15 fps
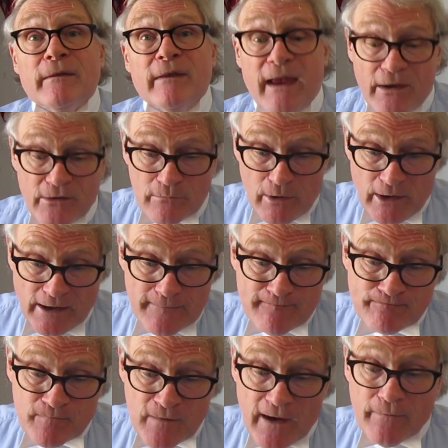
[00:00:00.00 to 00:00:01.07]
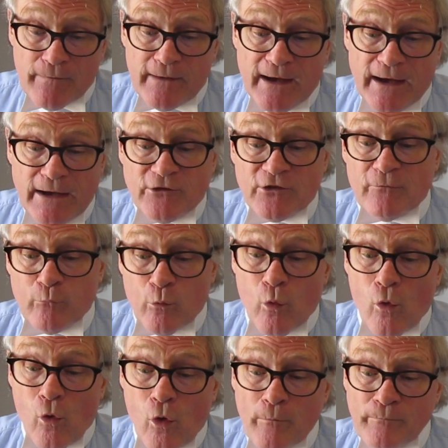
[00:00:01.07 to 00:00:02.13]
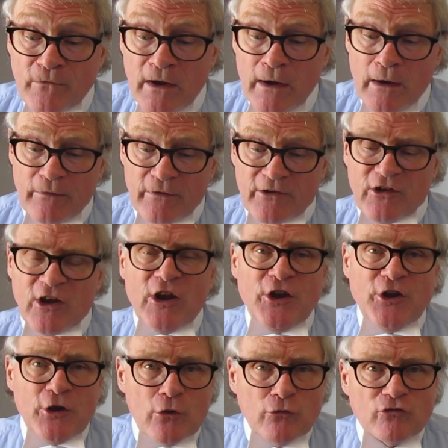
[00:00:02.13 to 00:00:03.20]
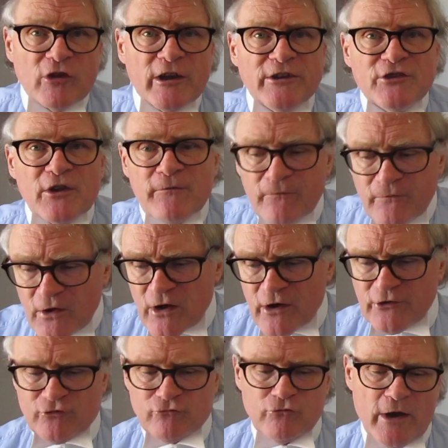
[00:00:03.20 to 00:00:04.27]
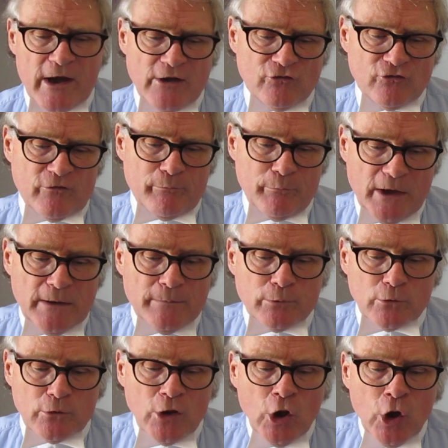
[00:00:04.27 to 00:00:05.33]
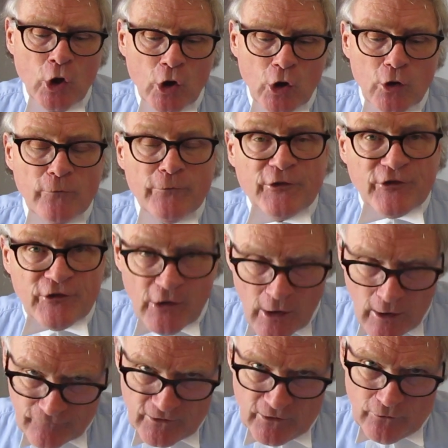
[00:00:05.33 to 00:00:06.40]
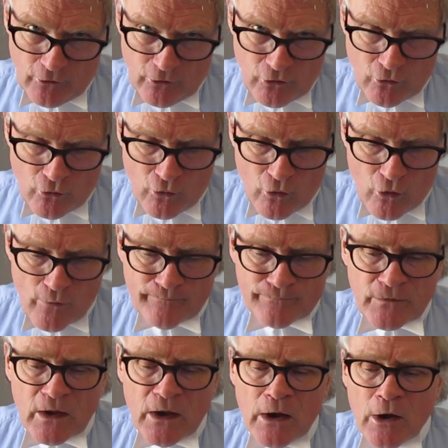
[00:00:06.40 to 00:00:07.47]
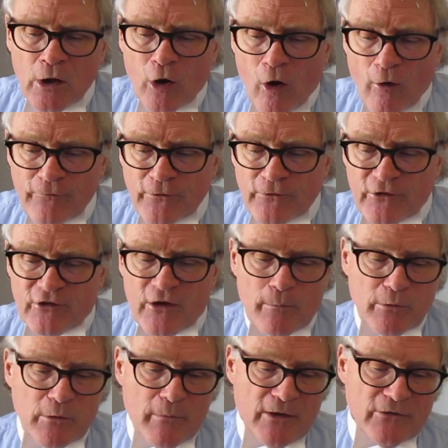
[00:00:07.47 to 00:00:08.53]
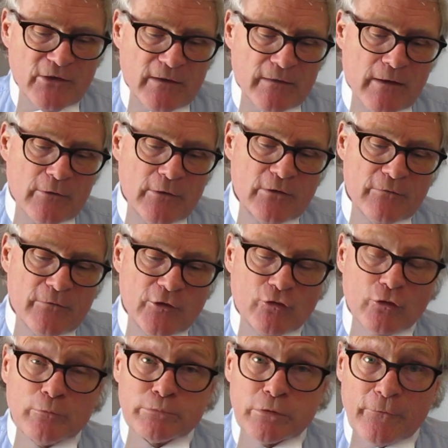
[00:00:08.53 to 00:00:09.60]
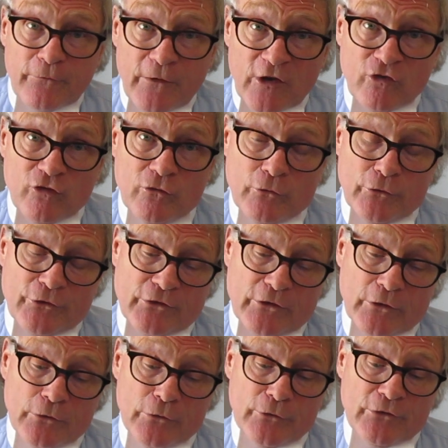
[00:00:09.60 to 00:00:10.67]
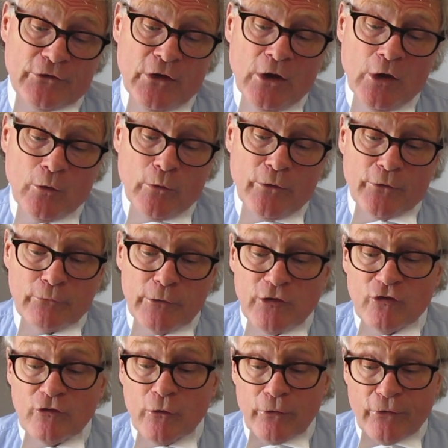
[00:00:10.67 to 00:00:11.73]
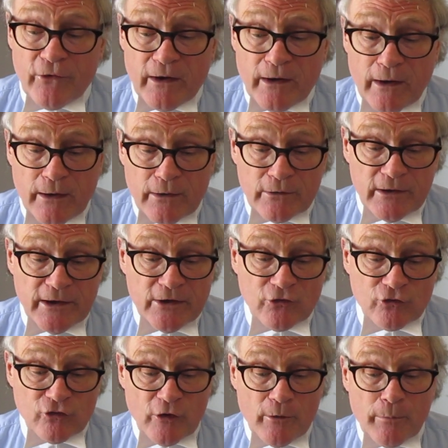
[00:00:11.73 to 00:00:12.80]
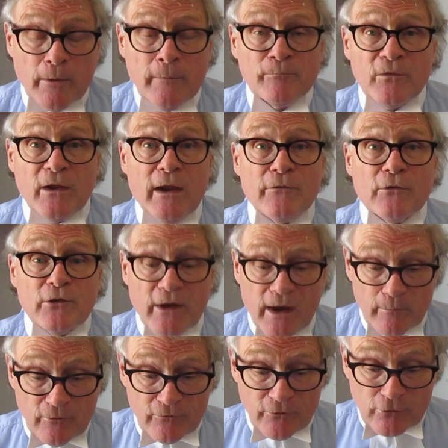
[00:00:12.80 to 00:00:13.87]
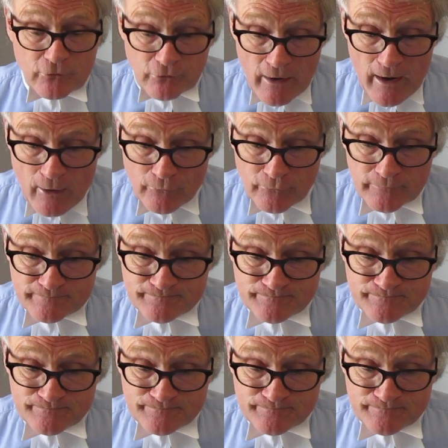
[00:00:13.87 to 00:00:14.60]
the enemy in the heat of war, there's a hugely diverse range of people who've served in the Corps, often supplementing their individual professional skills with original thinking and leadership in the name of the Crown.